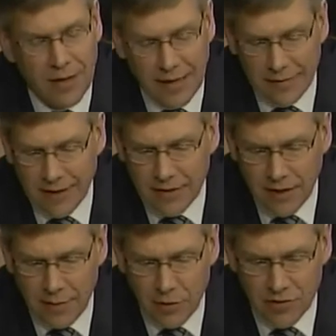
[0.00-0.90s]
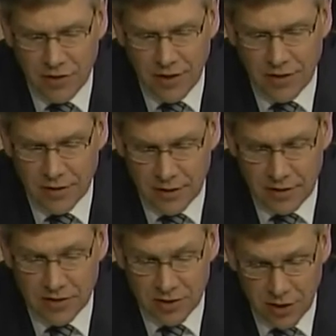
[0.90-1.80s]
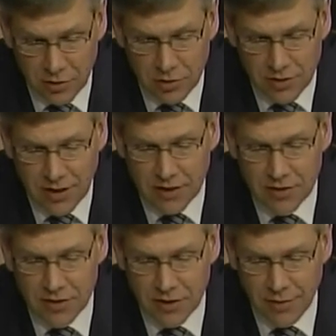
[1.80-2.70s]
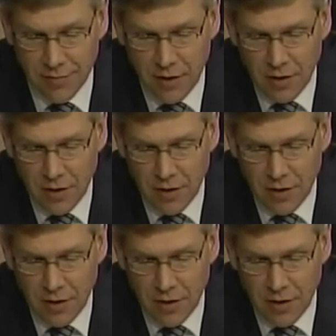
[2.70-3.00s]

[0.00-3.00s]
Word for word: And at that time, you said that the central tendency